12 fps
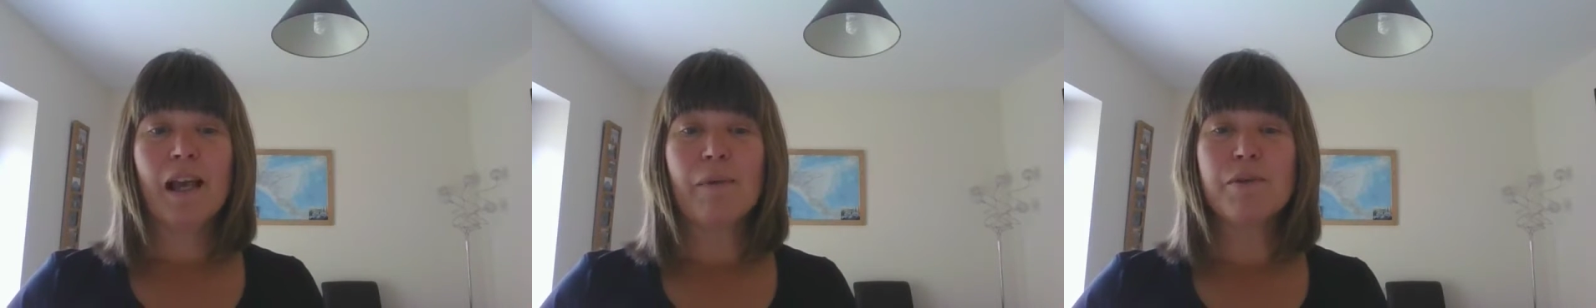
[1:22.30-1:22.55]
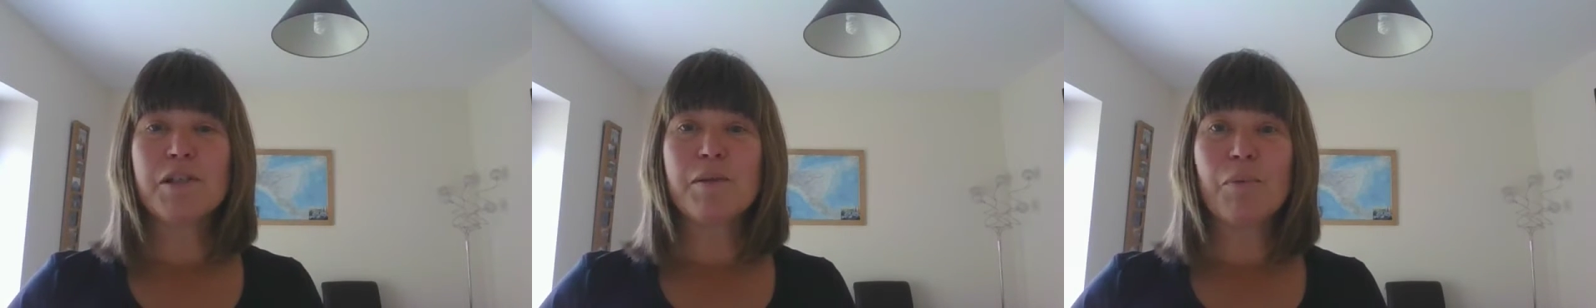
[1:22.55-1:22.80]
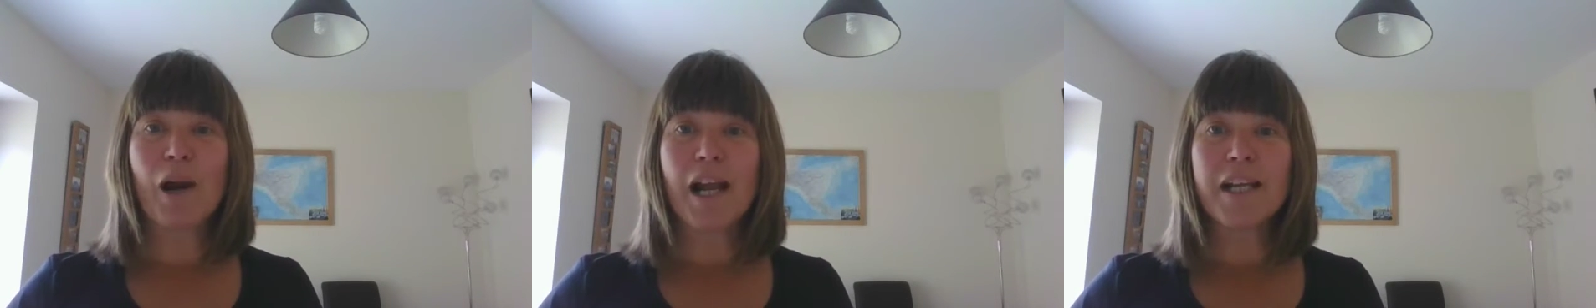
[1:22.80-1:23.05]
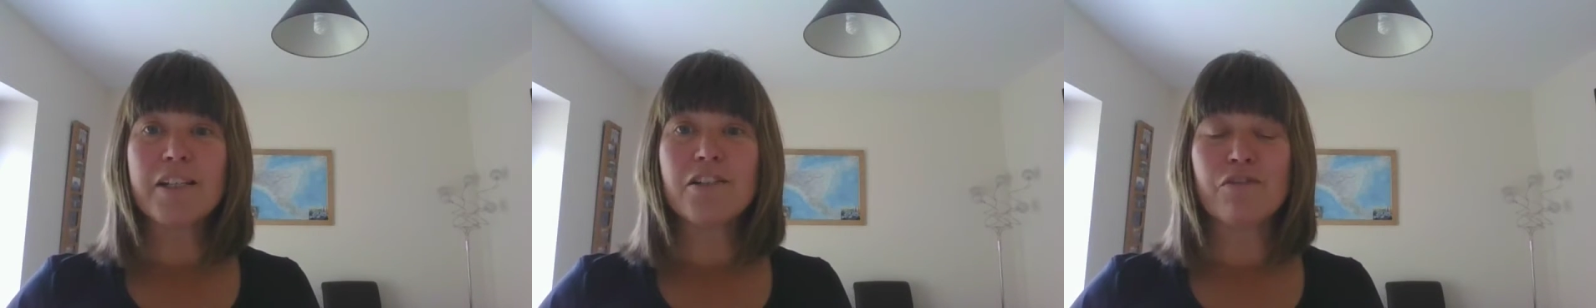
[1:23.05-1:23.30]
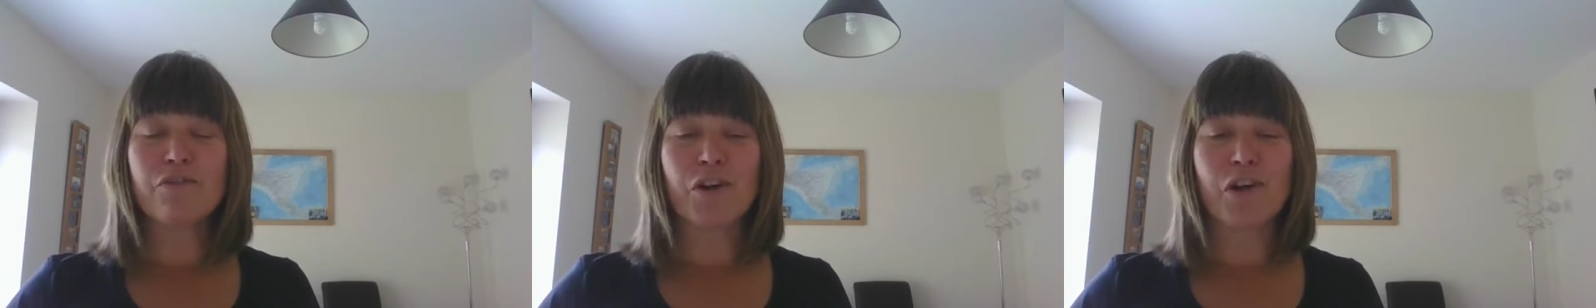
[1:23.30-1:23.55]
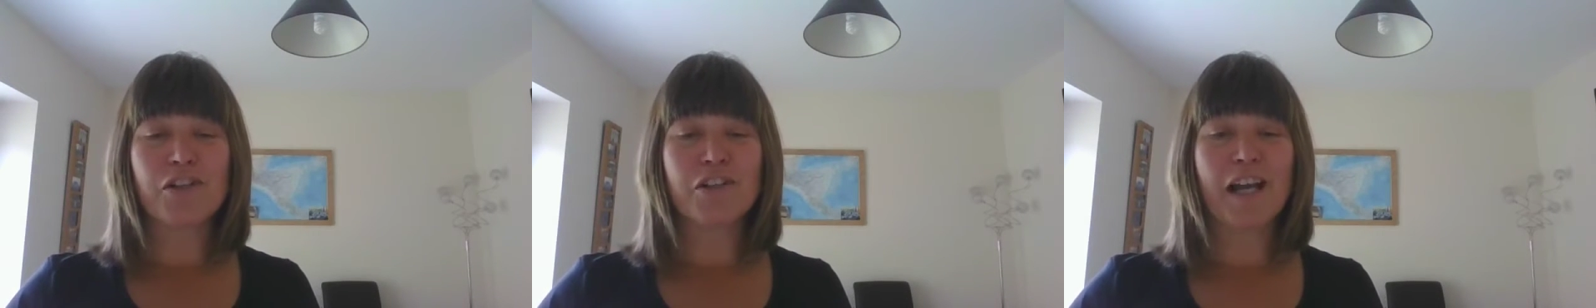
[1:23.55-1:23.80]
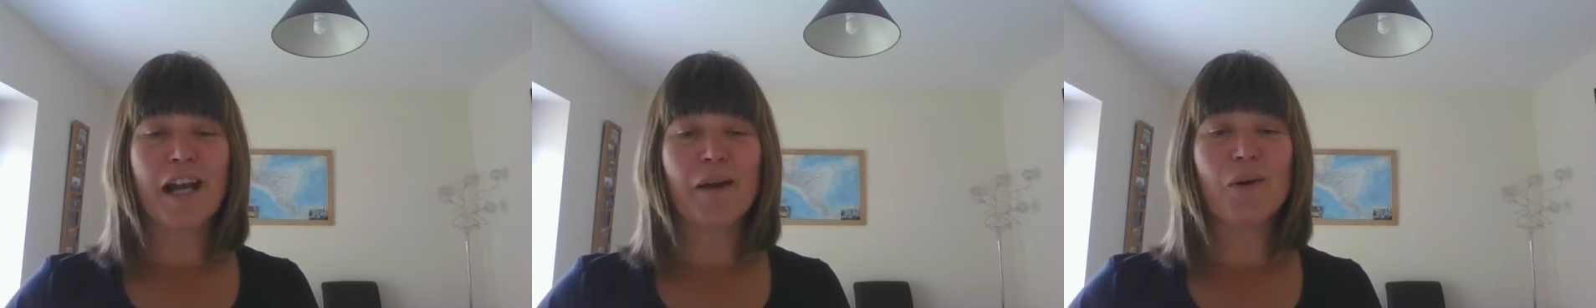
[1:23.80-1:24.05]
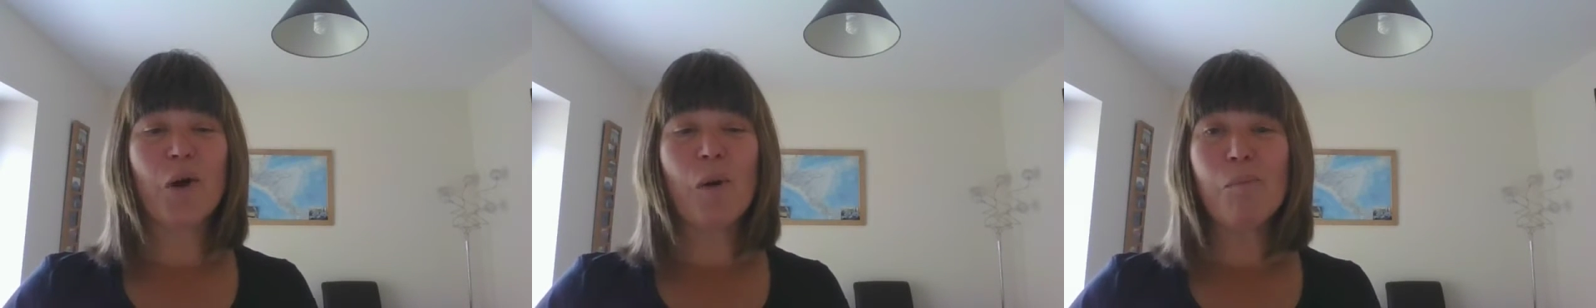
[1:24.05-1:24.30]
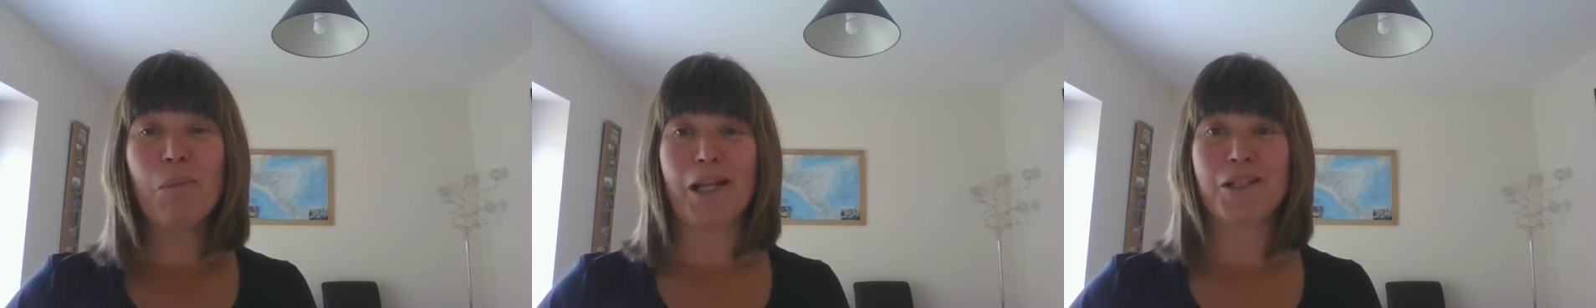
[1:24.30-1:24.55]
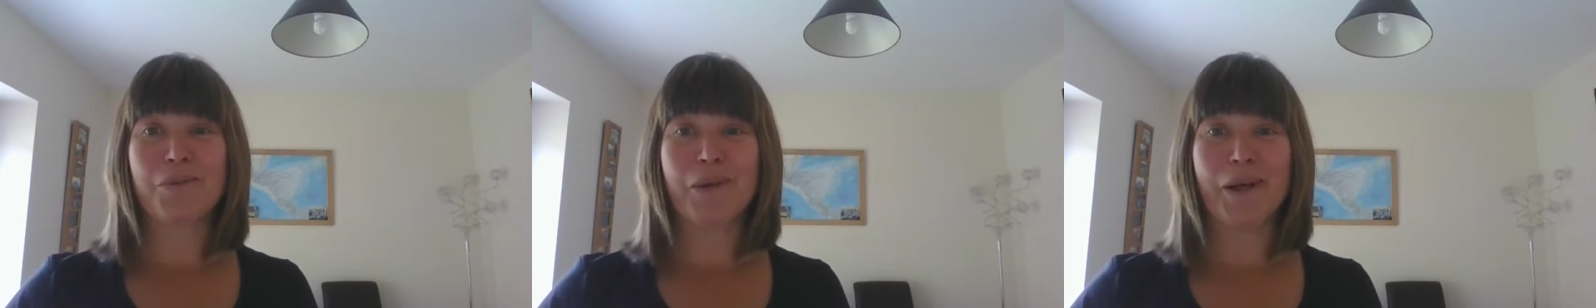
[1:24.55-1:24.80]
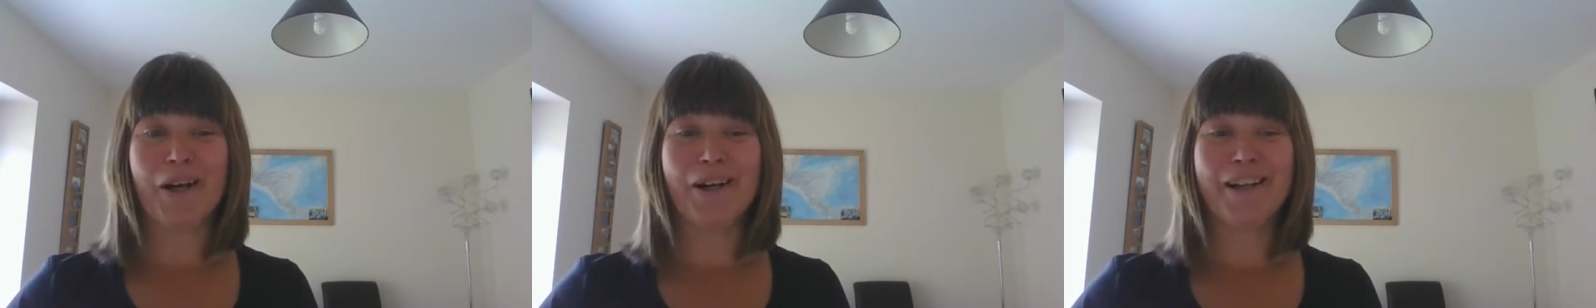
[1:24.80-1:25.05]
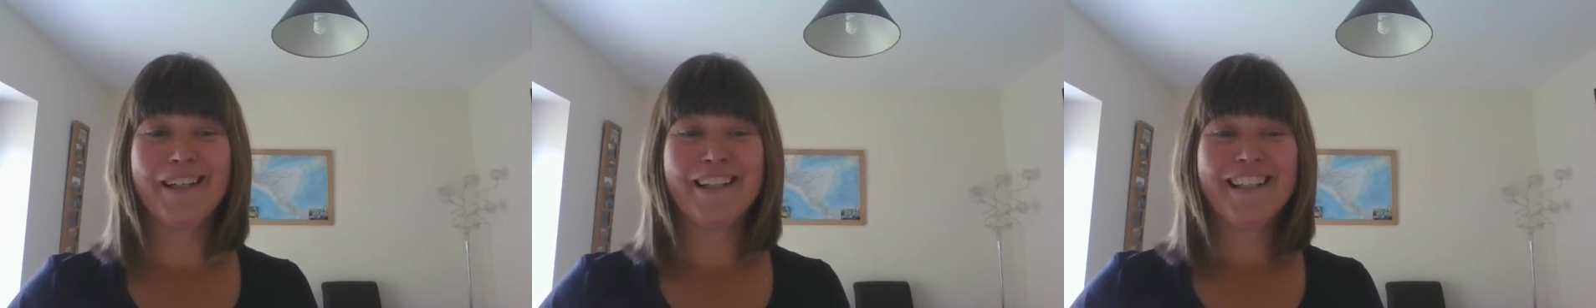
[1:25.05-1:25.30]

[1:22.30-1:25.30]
I was surprised at first at how complex we are